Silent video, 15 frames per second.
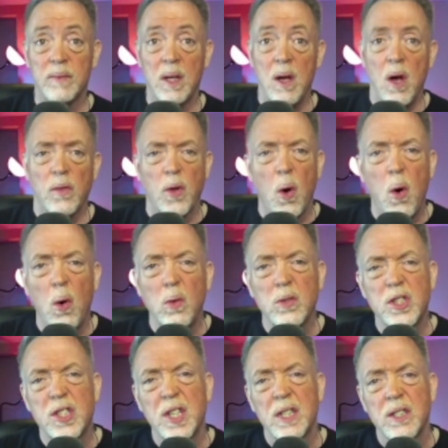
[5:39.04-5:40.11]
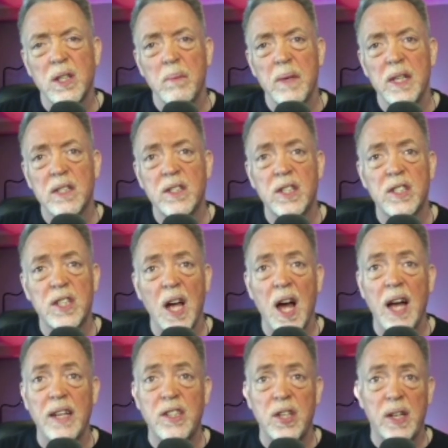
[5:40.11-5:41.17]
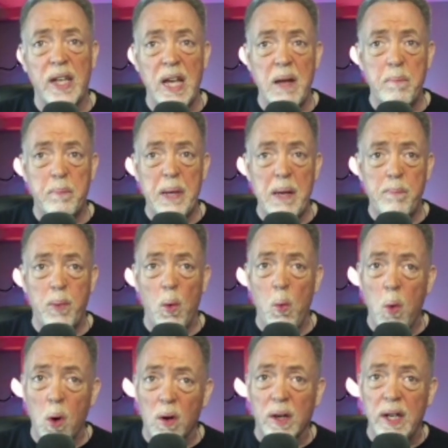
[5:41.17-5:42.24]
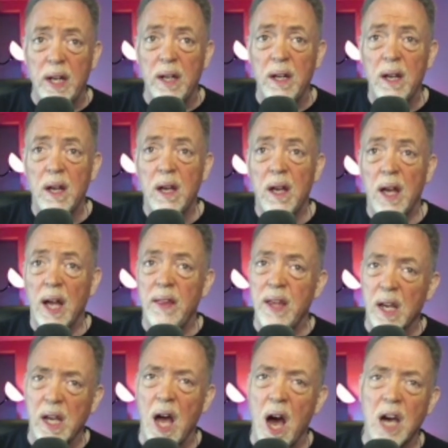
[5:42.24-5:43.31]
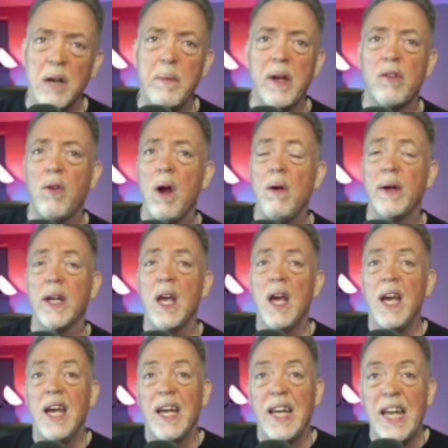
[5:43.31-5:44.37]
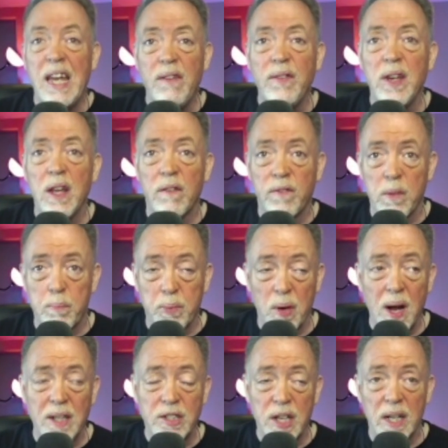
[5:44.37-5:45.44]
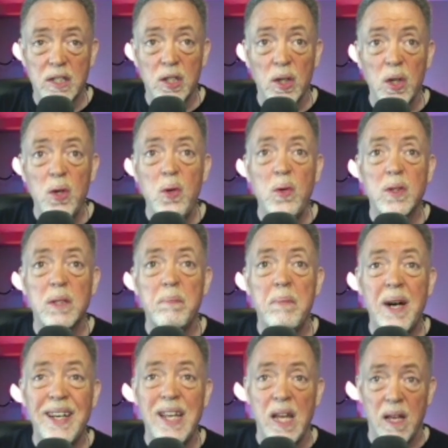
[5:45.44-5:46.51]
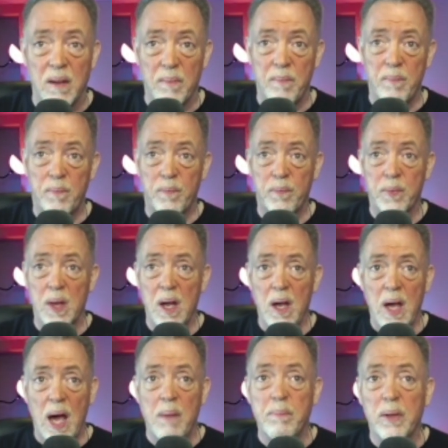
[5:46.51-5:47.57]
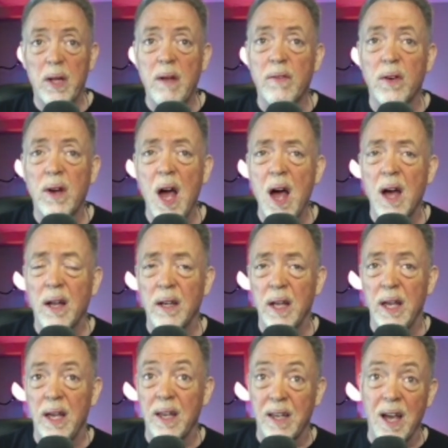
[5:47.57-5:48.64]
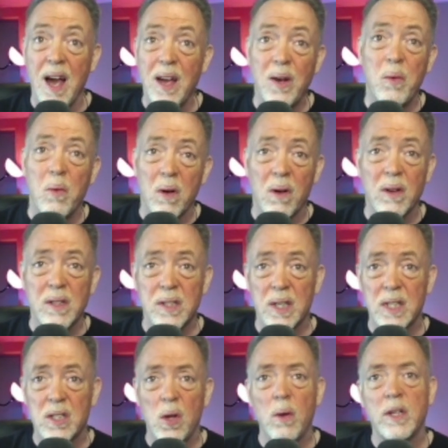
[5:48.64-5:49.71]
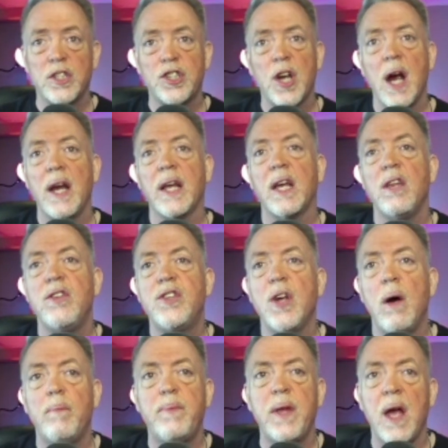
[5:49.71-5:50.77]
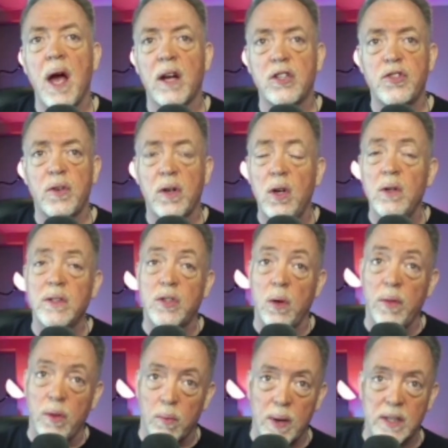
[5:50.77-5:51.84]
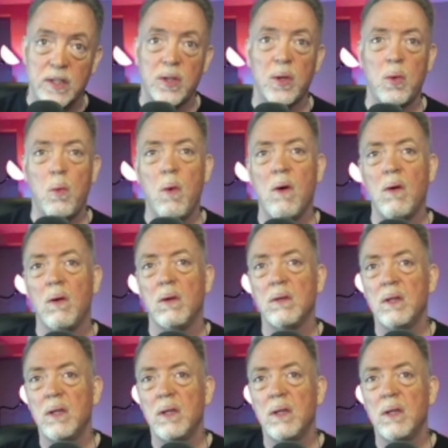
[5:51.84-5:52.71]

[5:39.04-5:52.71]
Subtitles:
The whole system is designed to keep people working and the economy growing, even if the projects lose money. And believe it or not, it kind of works as long as China can dump the extra goods on the rest of the world.